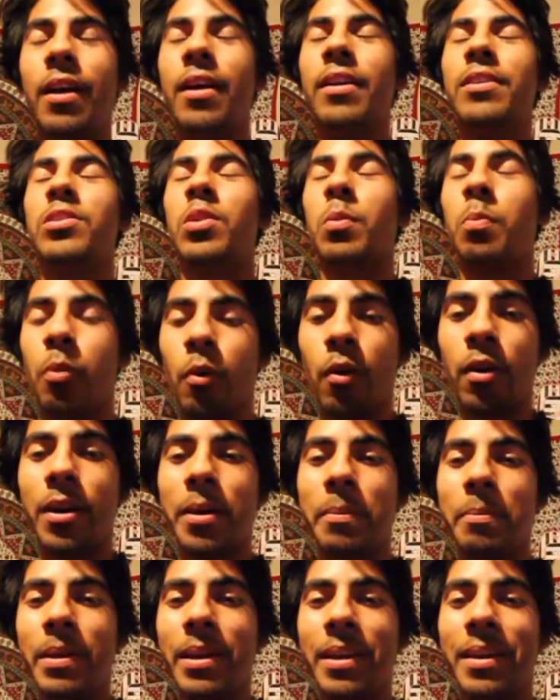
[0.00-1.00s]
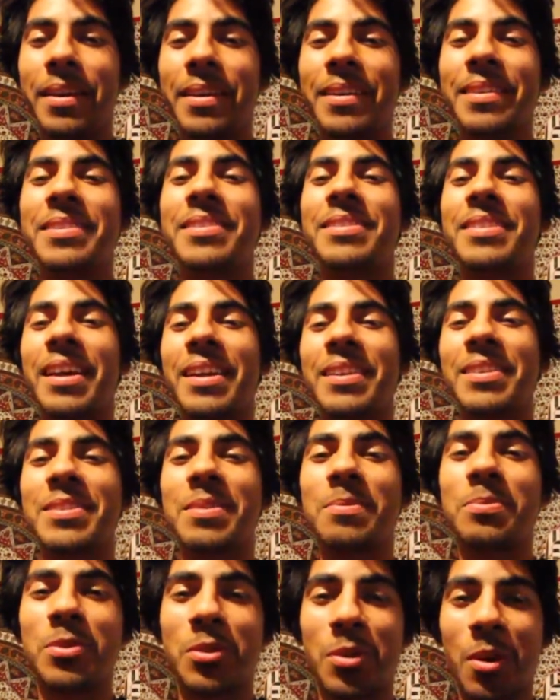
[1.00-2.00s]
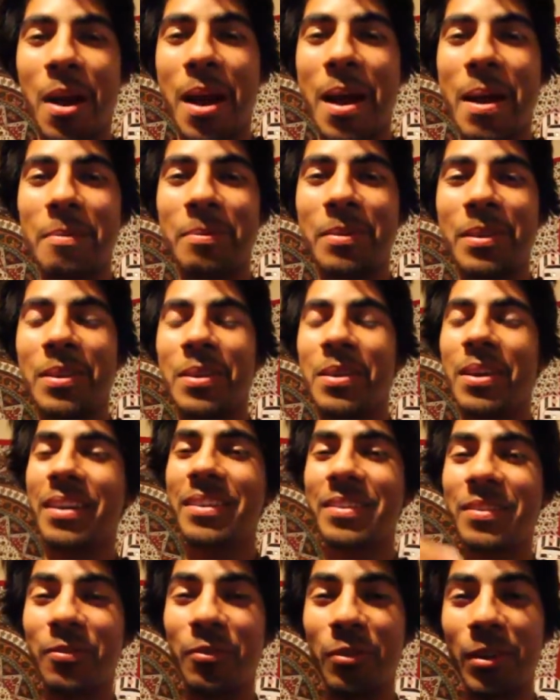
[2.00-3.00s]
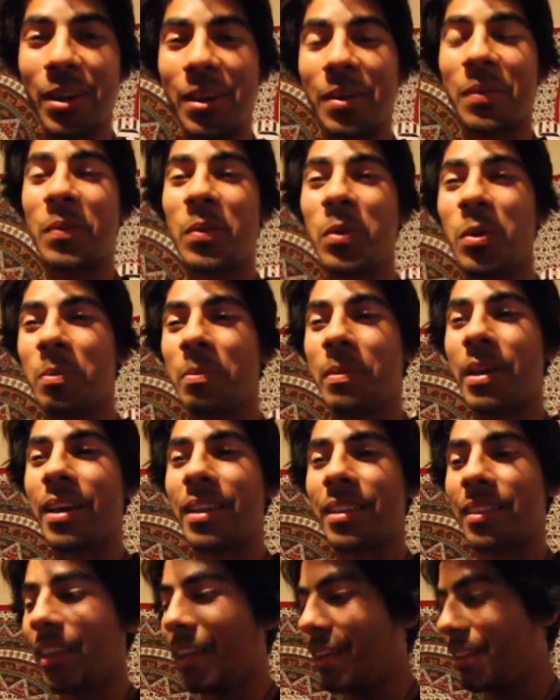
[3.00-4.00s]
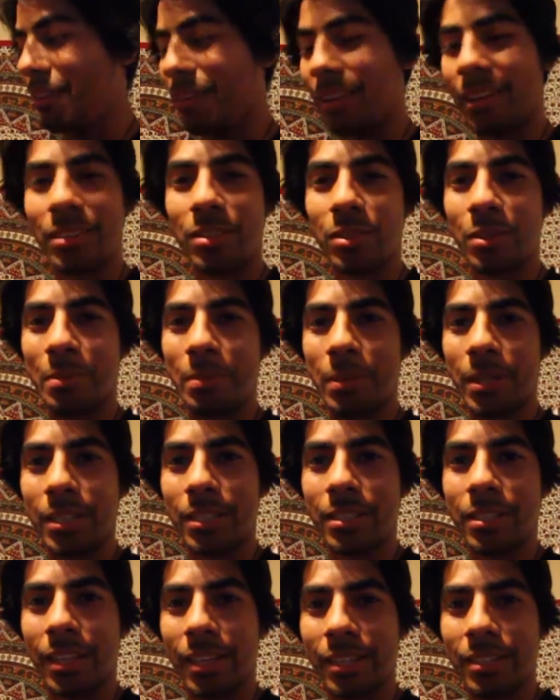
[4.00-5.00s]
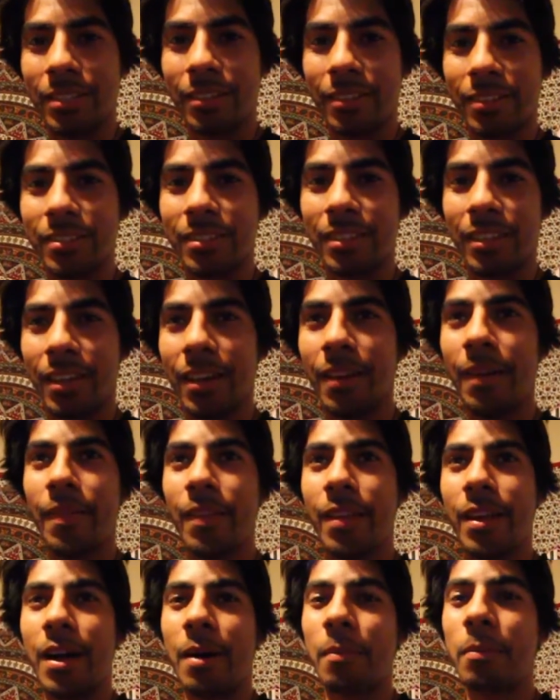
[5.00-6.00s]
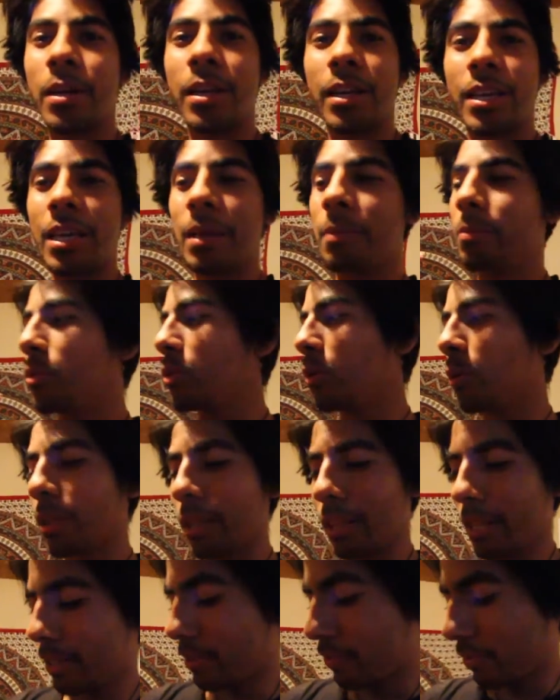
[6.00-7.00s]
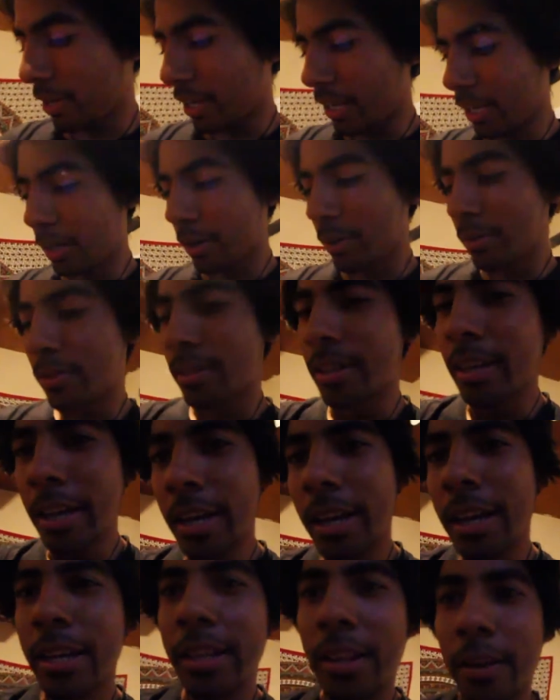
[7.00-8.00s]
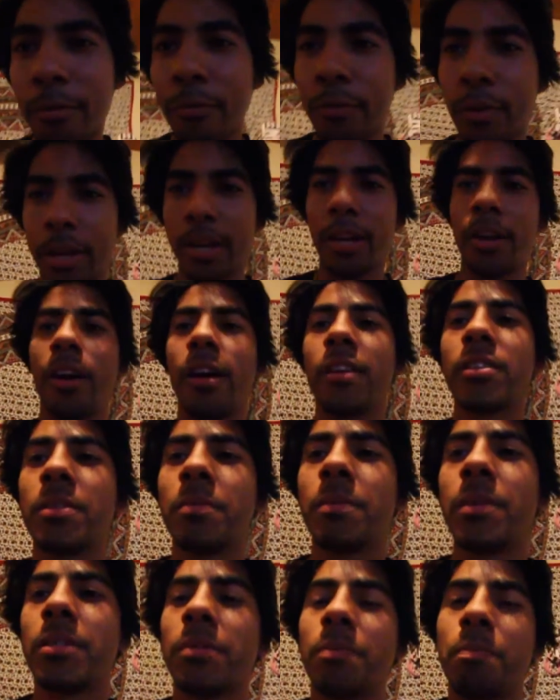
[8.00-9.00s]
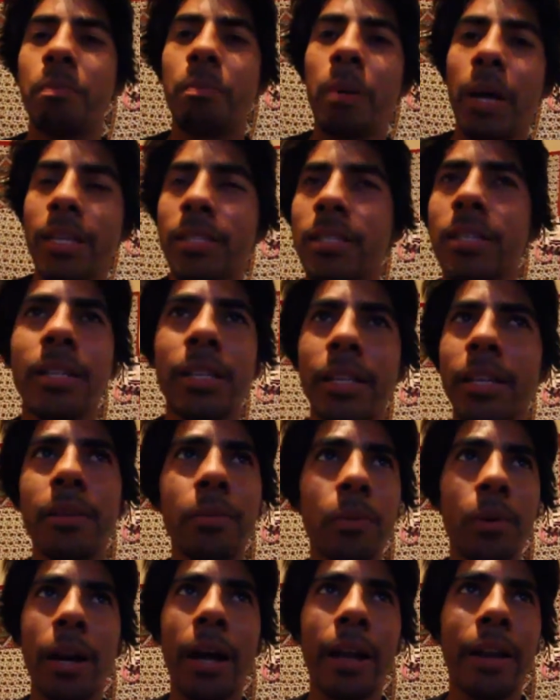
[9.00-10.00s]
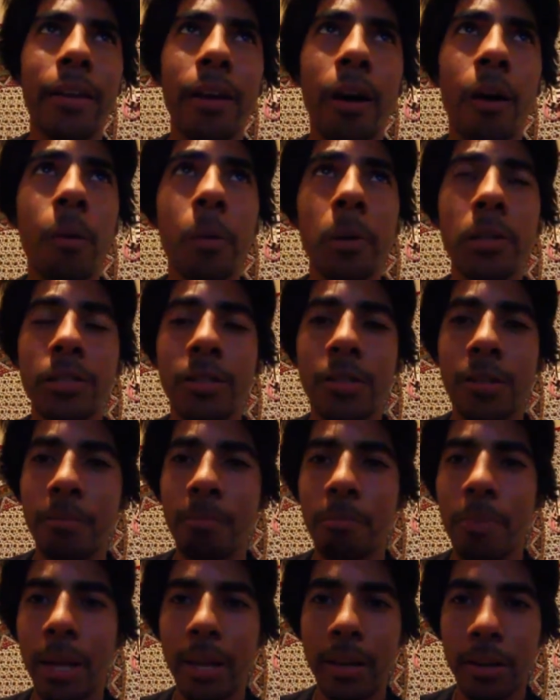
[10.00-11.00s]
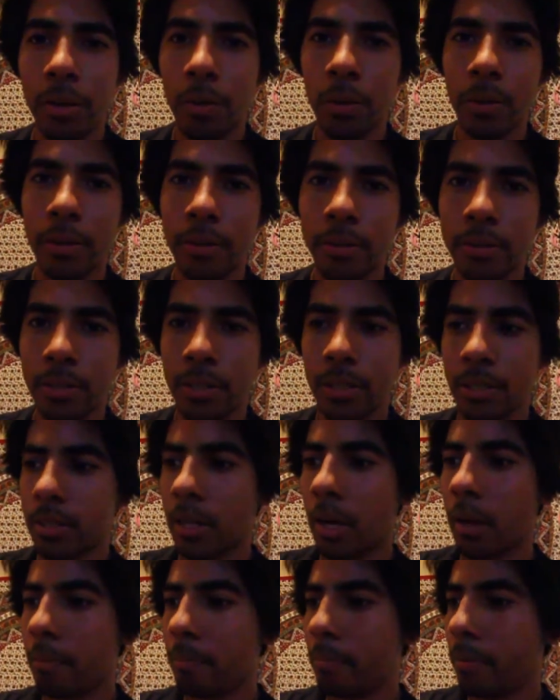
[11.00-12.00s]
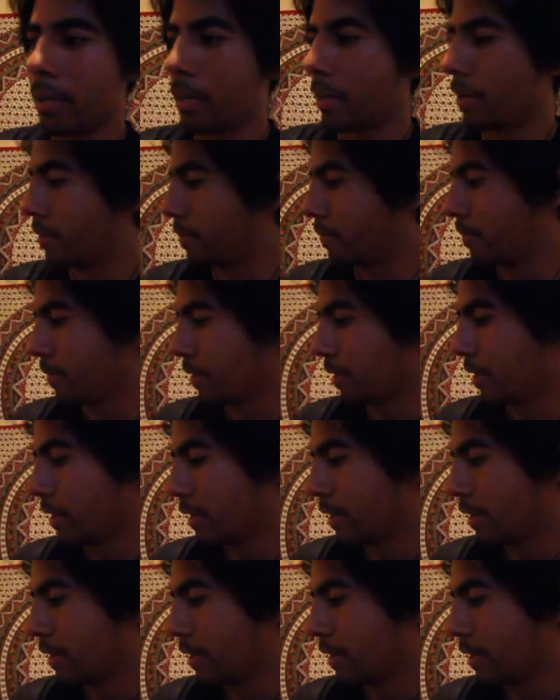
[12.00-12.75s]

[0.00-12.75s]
supporting me, staying subscribed. You guys freaking rule, man. Thank you guys so much. Like, seriously, I'm gonna keep doing these videos. They're freaking awesome. This is basically what I always been doing since I've been